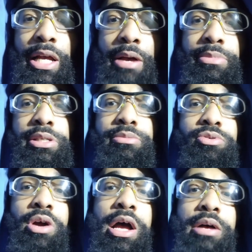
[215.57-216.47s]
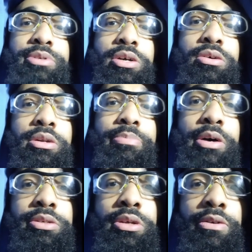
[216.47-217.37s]
comment, subscribe, turn on the
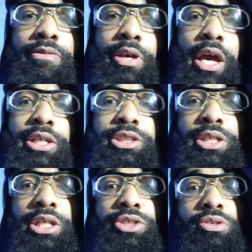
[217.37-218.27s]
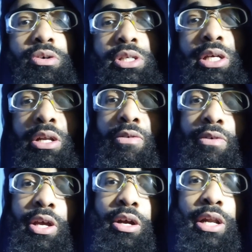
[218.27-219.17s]
post notification because you know it's lit
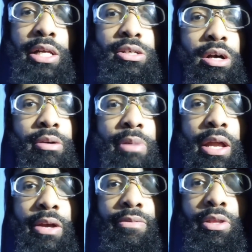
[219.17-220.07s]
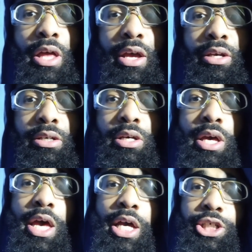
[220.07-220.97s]
over here and I talk about everything.
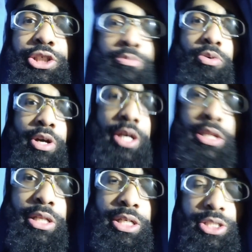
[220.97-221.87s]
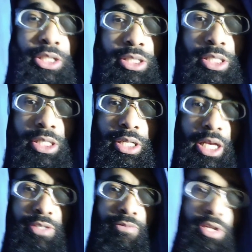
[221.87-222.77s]
It's your boy Unleashed. Until the
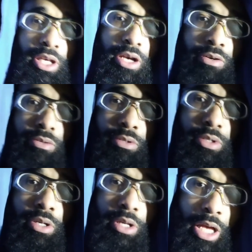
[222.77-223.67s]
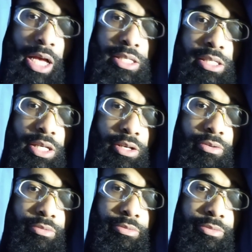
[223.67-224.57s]
next video, I see
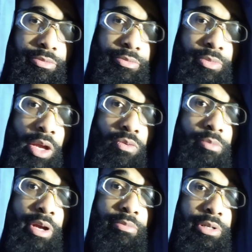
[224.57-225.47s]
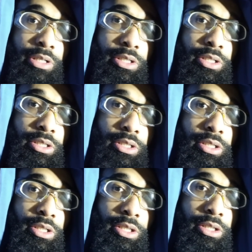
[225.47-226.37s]
you. And remember,
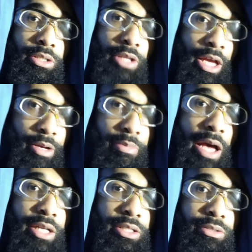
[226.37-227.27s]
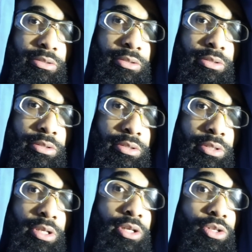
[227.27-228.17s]
think about it.
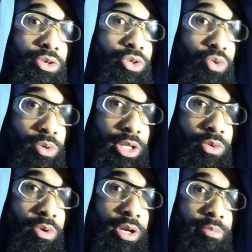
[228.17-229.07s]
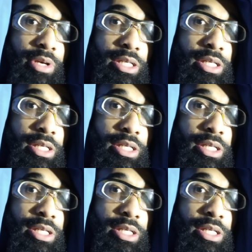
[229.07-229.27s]
Do you really want to be